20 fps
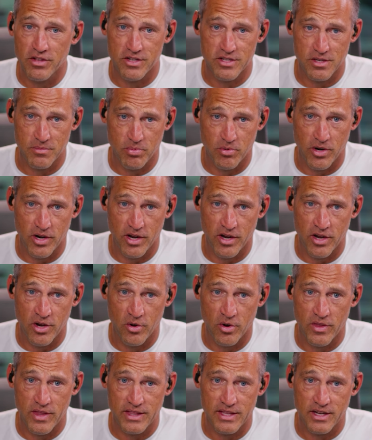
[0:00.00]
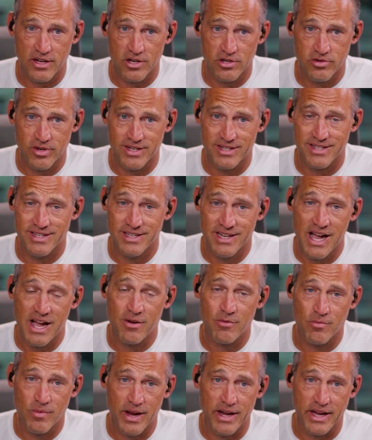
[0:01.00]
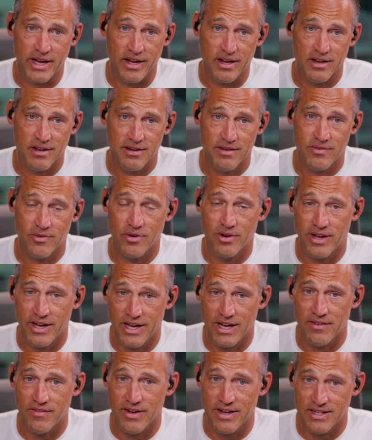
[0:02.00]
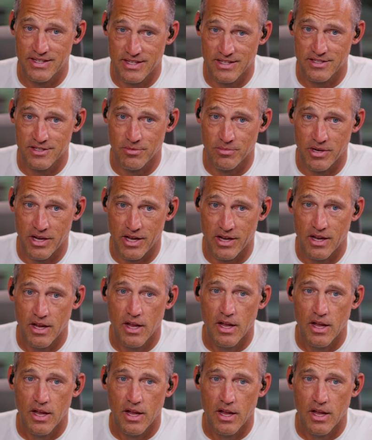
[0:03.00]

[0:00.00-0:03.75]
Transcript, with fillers: disappointed and noted that the country is not ready for an EV system yet.